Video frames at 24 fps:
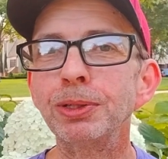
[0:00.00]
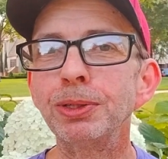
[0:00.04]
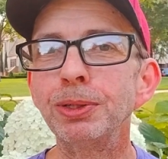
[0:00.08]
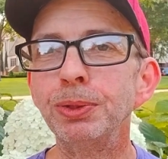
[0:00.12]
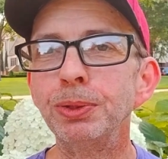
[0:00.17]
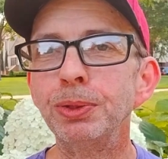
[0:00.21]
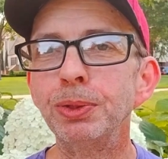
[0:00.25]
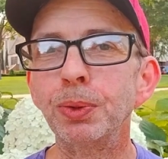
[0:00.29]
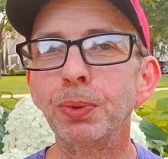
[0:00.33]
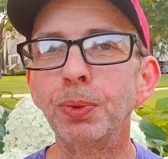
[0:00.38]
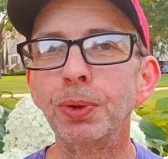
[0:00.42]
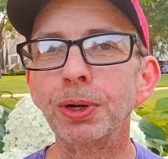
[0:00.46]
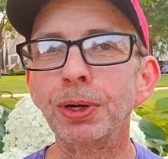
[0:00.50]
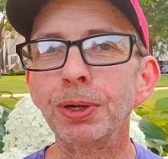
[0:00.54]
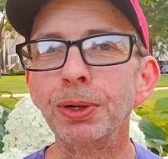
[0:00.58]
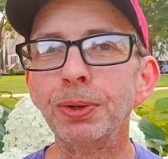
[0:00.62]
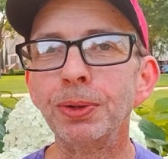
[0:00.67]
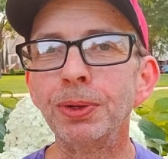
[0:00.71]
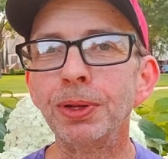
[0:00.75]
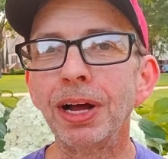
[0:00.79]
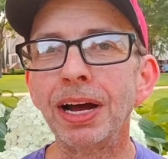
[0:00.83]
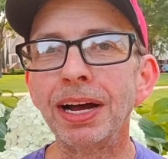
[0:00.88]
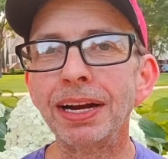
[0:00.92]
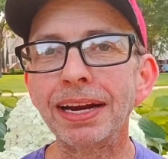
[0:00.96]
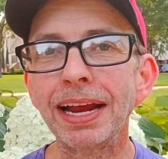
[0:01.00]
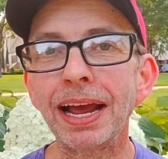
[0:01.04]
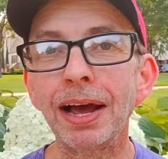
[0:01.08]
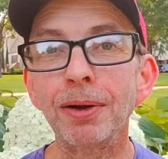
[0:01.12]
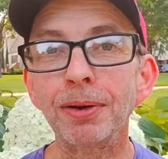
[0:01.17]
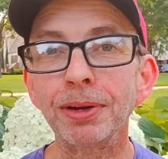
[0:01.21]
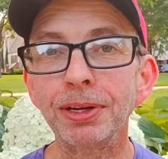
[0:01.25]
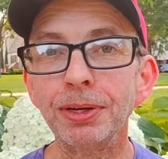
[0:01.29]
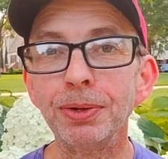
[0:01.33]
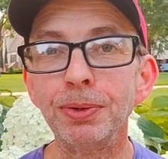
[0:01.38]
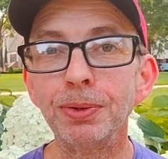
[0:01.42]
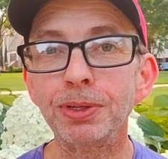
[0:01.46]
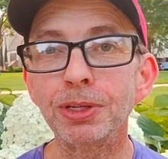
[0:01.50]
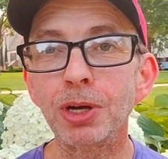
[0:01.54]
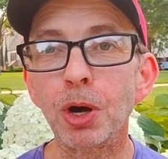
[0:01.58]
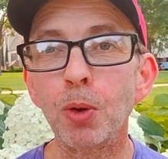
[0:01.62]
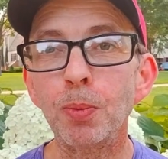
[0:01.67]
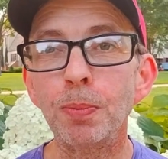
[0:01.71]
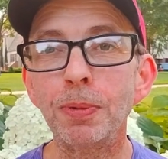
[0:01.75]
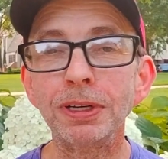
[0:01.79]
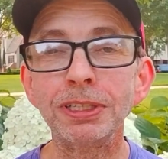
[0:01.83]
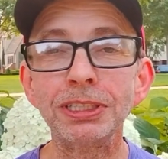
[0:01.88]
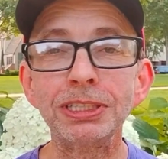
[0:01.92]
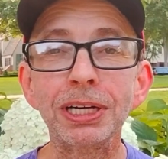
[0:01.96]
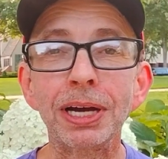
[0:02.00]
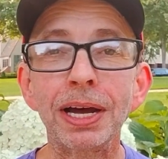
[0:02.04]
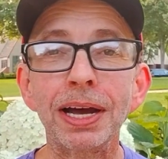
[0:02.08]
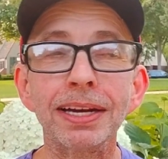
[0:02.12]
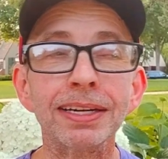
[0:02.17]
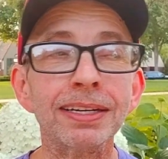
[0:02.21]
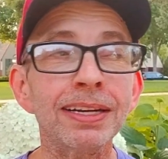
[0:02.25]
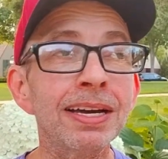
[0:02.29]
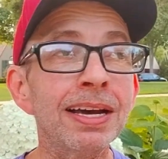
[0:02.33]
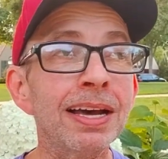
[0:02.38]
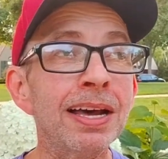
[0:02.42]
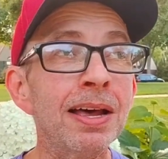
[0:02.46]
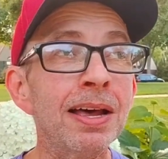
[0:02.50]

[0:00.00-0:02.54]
tutorial on how to use OpenShot.